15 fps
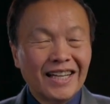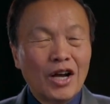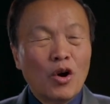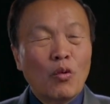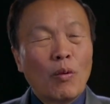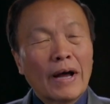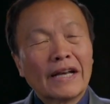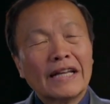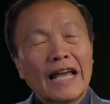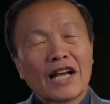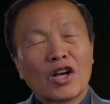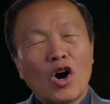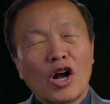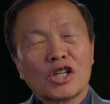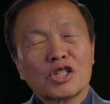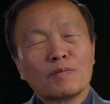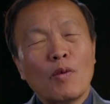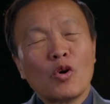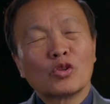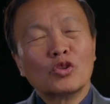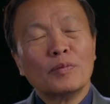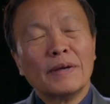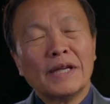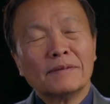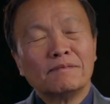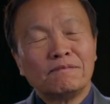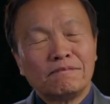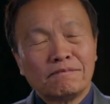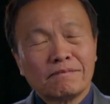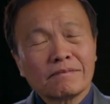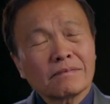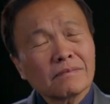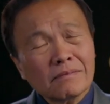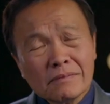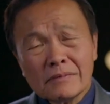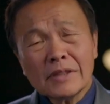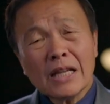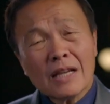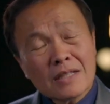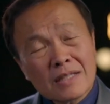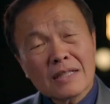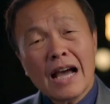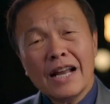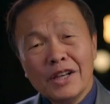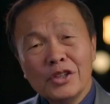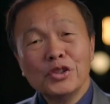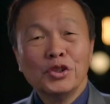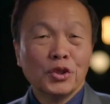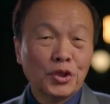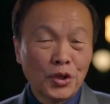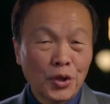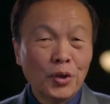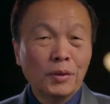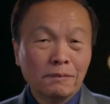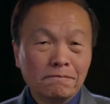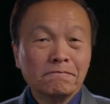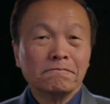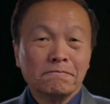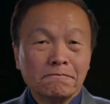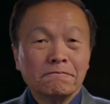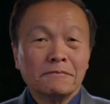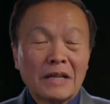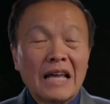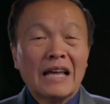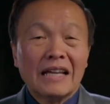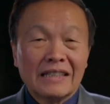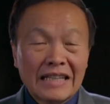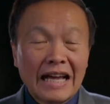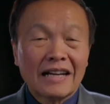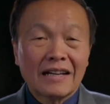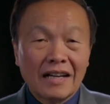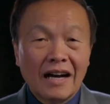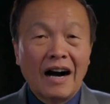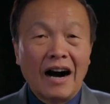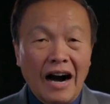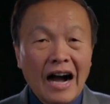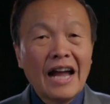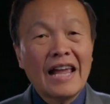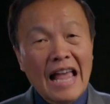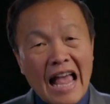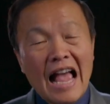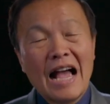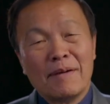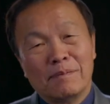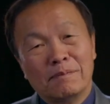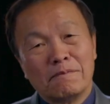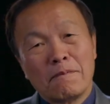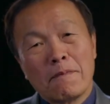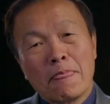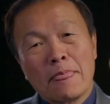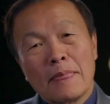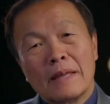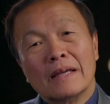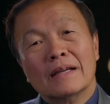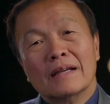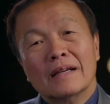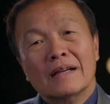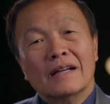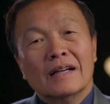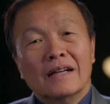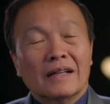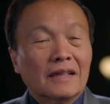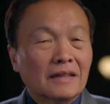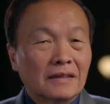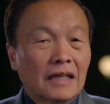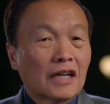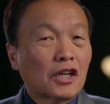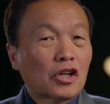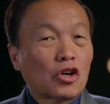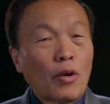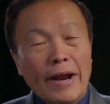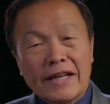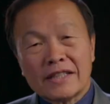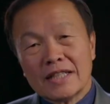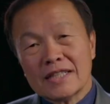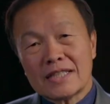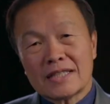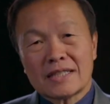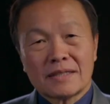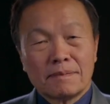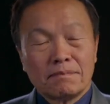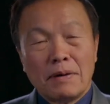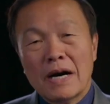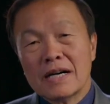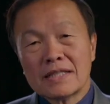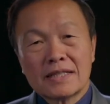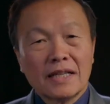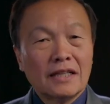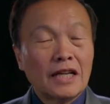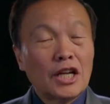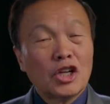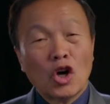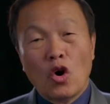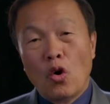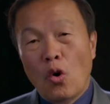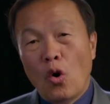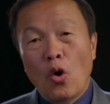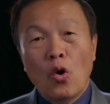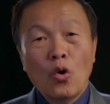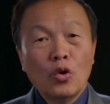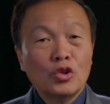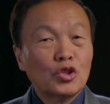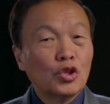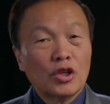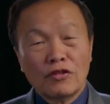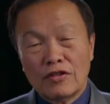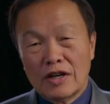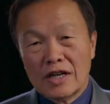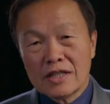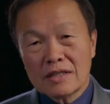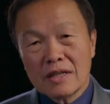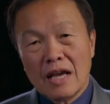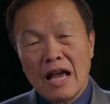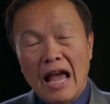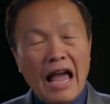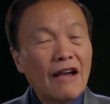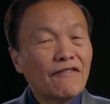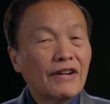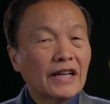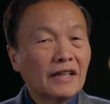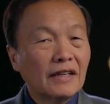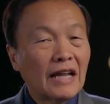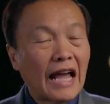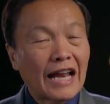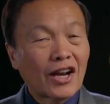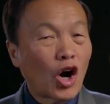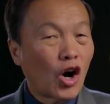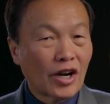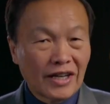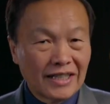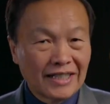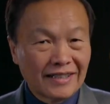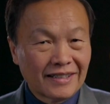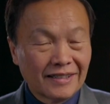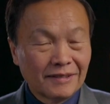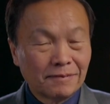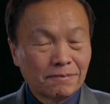One day God spoke to me. Son, do you know that I am the greatest person in the whole universe, heaven and on earth?